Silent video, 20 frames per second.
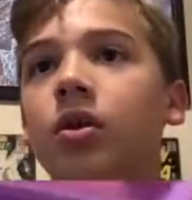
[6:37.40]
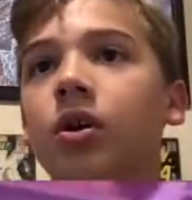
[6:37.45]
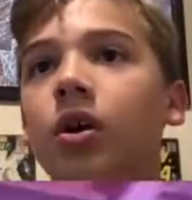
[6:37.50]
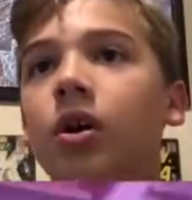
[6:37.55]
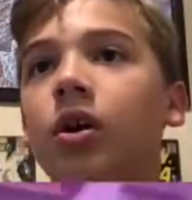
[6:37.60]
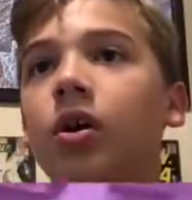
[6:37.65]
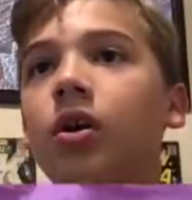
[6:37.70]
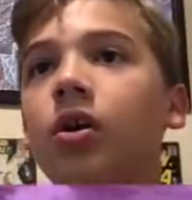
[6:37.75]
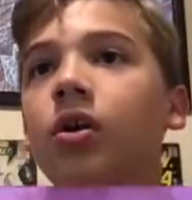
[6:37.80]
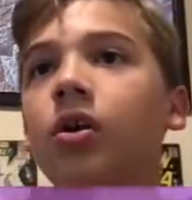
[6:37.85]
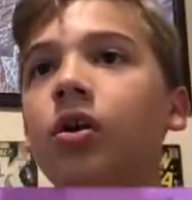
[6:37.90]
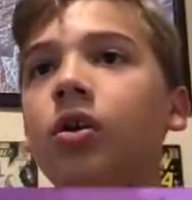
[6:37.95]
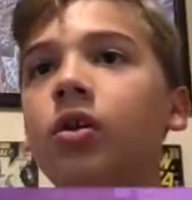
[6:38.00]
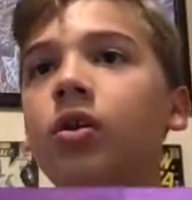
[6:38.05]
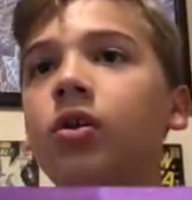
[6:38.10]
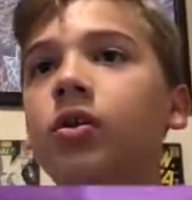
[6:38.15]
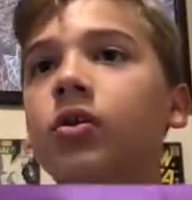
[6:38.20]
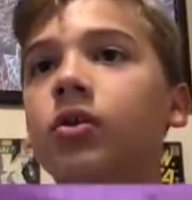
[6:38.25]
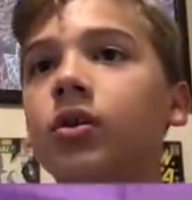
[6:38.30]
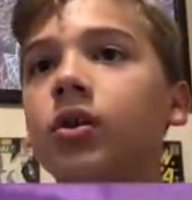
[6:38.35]

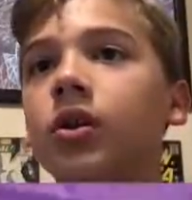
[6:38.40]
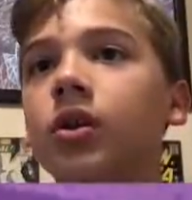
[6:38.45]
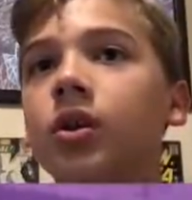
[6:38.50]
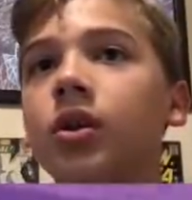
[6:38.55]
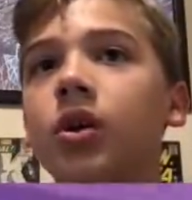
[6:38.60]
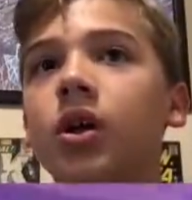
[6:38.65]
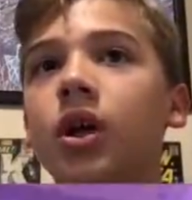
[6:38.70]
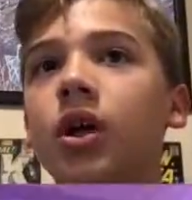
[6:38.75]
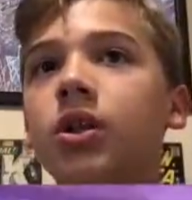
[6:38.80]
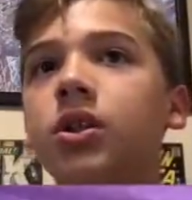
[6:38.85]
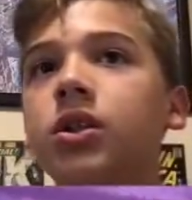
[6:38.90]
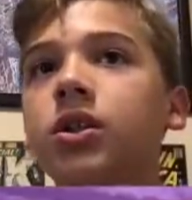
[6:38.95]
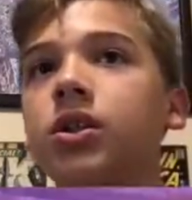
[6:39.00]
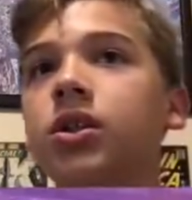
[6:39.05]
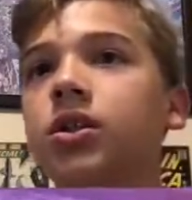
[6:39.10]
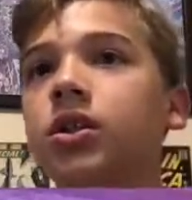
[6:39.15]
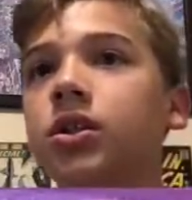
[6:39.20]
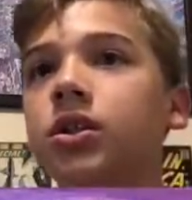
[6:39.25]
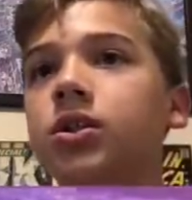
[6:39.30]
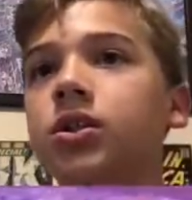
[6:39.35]
Oh, I
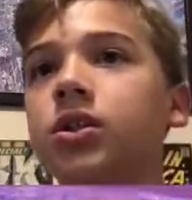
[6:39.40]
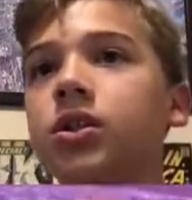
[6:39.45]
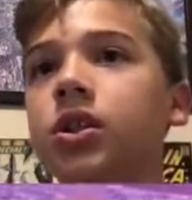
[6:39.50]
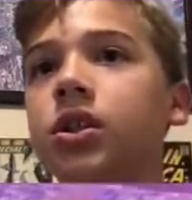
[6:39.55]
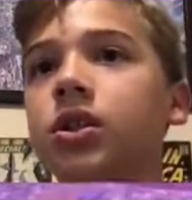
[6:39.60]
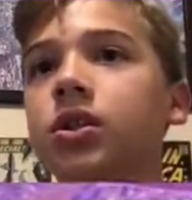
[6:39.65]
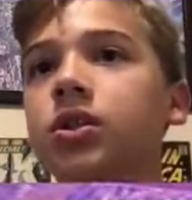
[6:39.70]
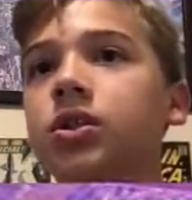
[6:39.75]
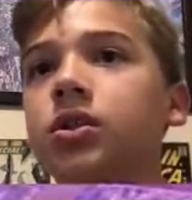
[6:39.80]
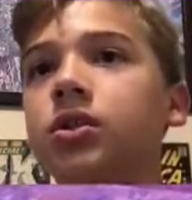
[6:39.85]
literally said.